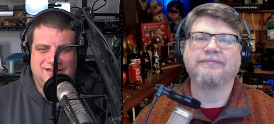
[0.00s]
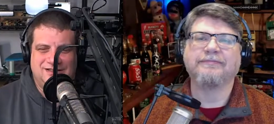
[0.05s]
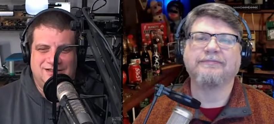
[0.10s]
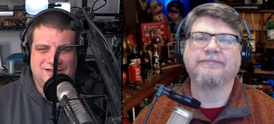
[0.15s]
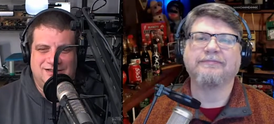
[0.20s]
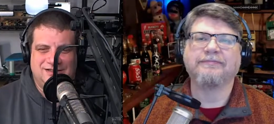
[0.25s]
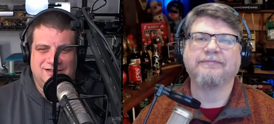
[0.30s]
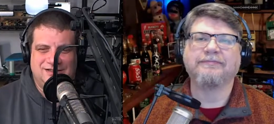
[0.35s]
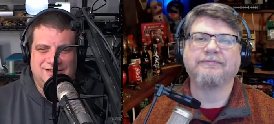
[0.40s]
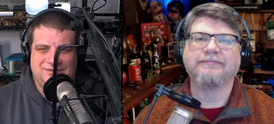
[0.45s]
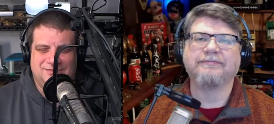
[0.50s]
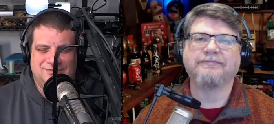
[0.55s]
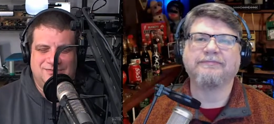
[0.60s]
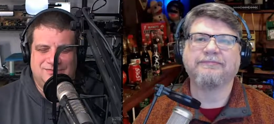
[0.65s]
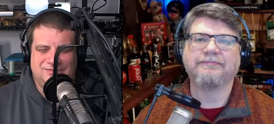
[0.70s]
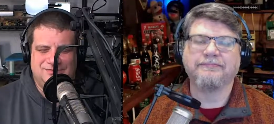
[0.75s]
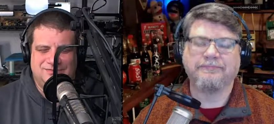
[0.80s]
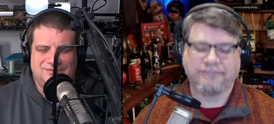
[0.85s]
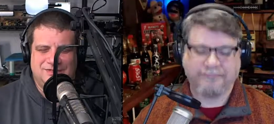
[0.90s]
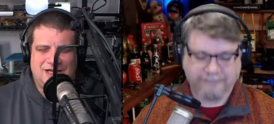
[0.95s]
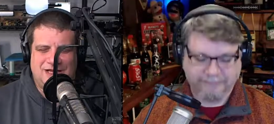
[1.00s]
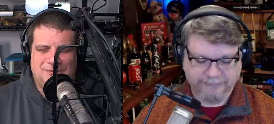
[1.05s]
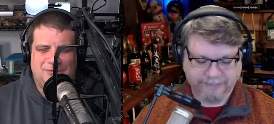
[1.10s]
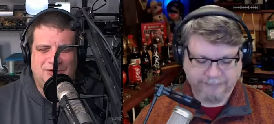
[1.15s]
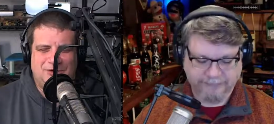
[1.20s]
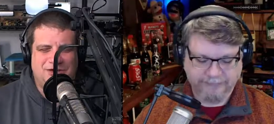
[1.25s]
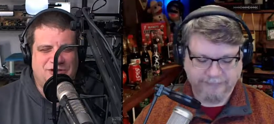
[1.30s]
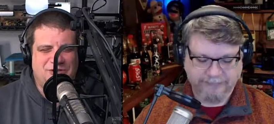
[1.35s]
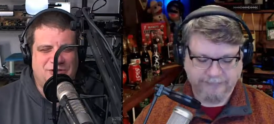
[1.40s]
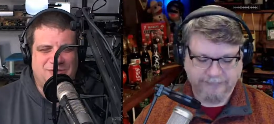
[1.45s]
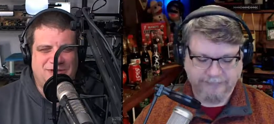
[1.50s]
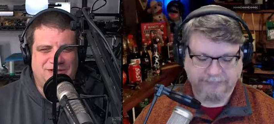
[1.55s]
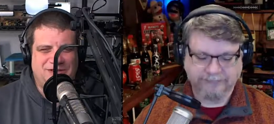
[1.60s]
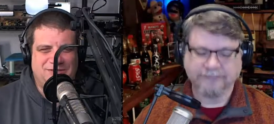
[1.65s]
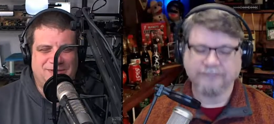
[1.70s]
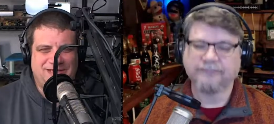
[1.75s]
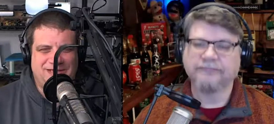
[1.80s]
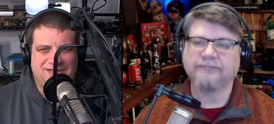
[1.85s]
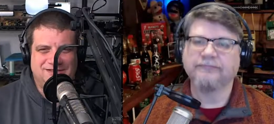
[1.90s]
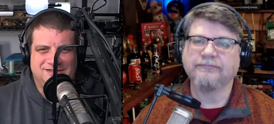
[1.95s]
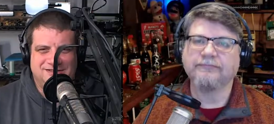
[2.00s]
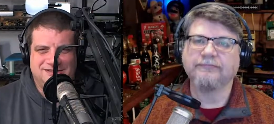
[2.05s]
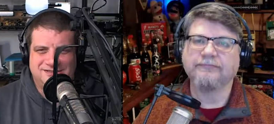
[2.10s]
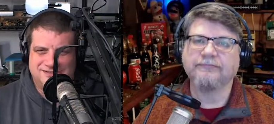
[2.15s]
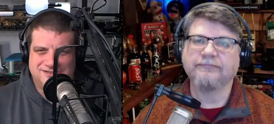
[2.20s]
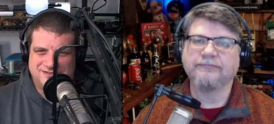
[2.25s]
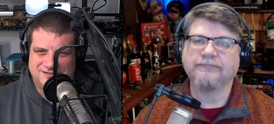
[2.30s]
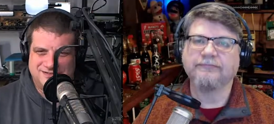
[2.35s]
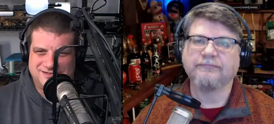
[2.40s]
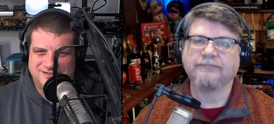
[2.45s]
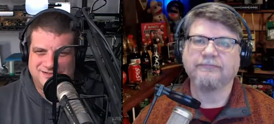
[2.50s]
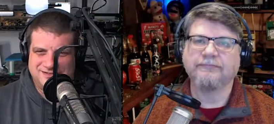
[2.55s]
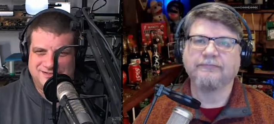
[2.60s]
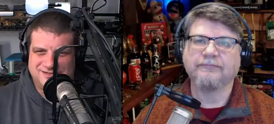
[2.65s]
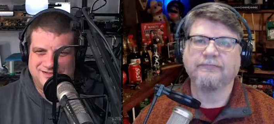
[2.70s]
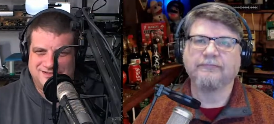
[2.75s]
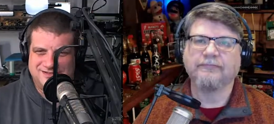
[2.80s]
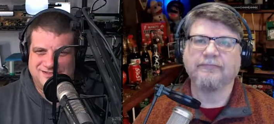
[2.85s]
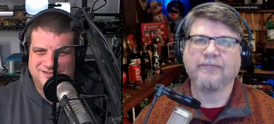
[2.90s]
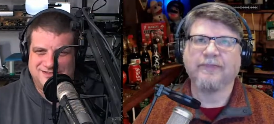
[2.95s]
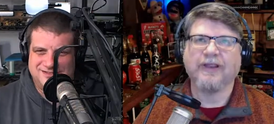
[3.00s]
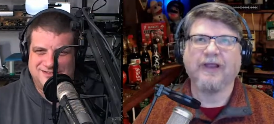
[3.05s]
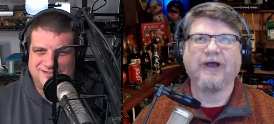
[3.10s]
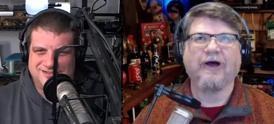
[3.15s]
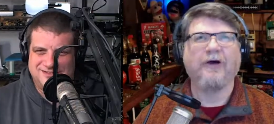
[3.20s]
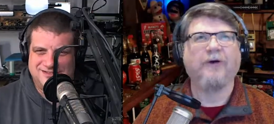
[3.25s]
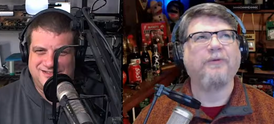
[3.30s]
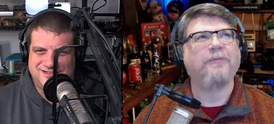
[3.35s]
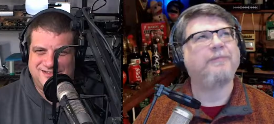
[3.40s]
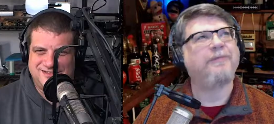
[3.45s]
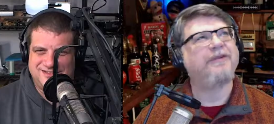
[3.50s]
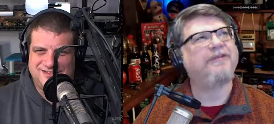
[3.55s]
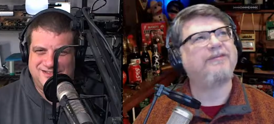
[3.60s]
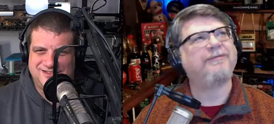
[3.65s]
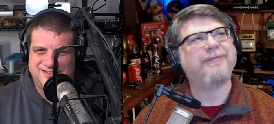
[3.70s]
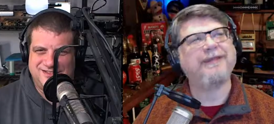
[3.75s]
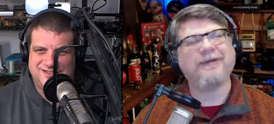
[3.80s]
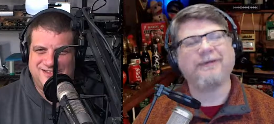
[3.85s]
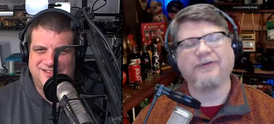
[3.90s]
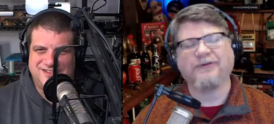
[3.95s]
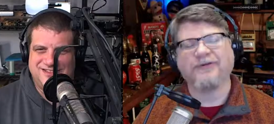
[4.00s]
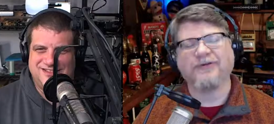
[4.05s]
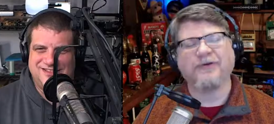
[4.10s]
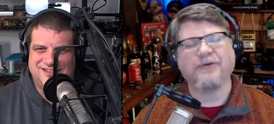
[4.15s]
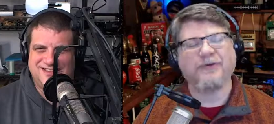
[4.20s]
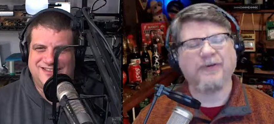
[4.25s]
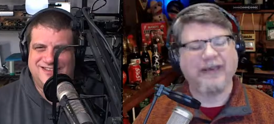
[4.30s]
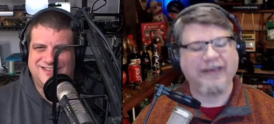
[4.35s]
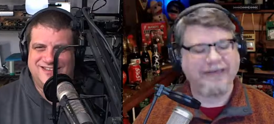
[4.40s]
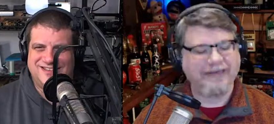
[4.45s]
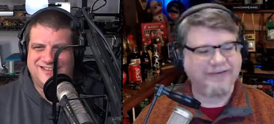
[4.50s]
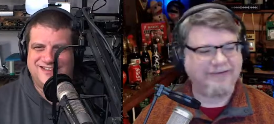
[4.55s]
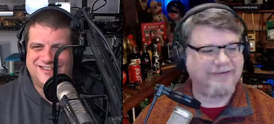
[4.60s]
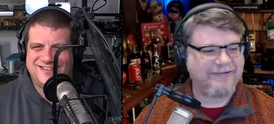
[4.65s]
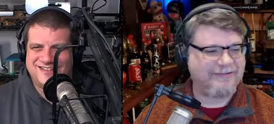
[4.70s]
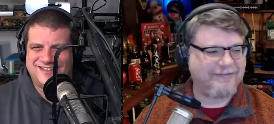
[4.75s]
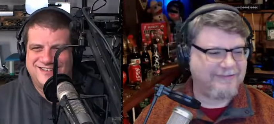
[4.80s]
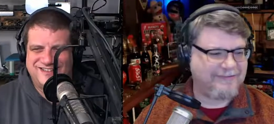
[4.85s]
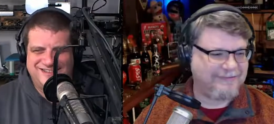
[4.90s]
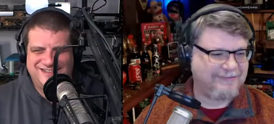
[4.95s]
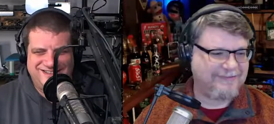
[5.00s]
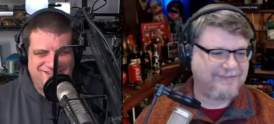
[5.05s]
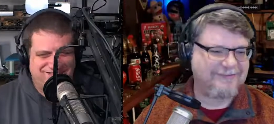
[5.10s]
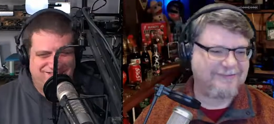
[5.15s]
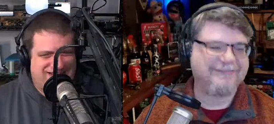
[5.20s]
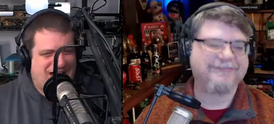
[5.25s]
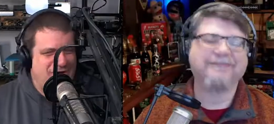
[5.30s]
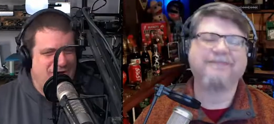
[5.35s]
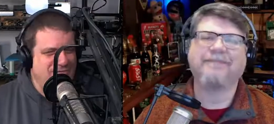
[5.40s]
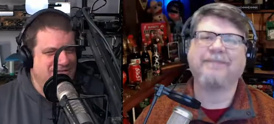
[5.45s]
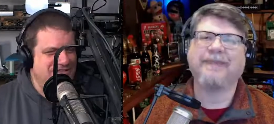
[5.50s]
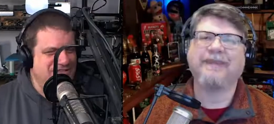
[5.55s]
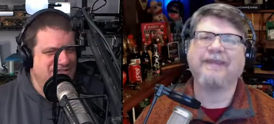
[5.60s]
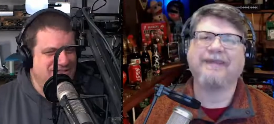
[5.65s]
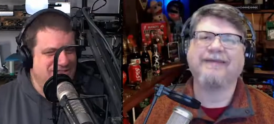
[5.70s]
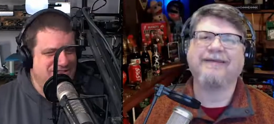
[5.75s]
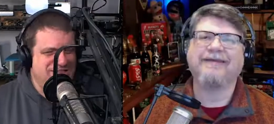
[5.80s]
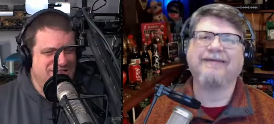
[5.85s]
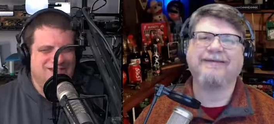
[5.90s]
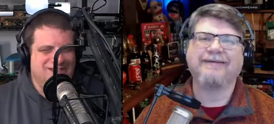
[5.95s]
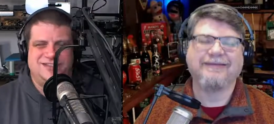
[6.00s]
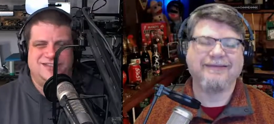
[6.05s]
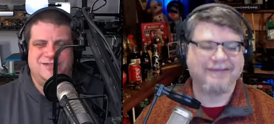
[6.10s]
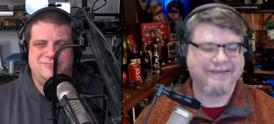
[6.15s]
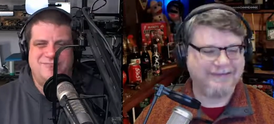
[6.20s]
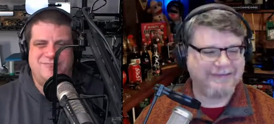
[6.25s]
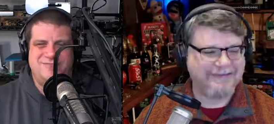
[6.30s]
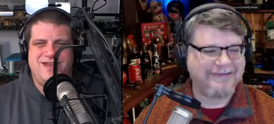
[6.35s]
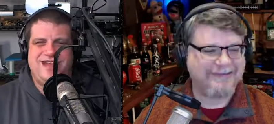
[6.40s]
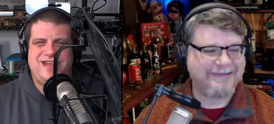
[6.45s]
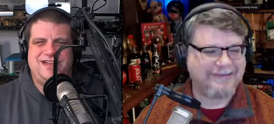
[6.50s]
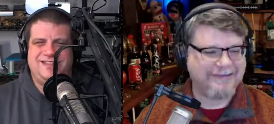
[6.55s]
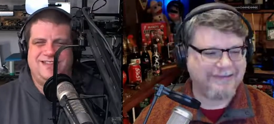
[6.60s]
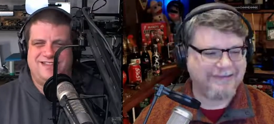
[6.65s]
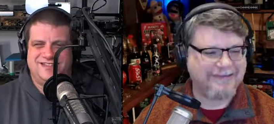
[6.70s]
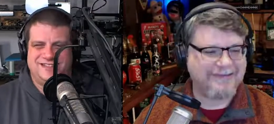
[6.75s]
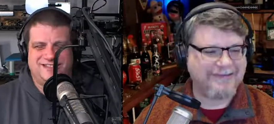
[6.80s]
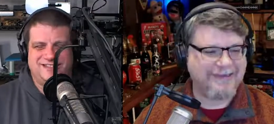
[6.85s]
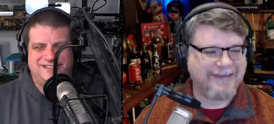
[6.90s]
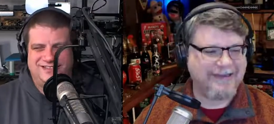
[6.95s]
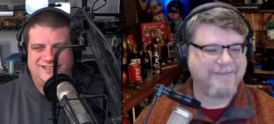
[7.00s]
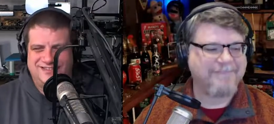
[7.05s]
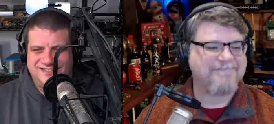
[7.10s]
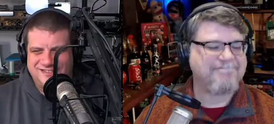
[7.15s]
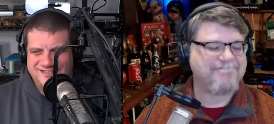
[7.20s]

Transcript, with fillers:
Speaker 1: um, Operation Mincemeat.
Speaker 2: Oh, Mincemeat was great.
Speaker 1: That was just amazing. Yeah.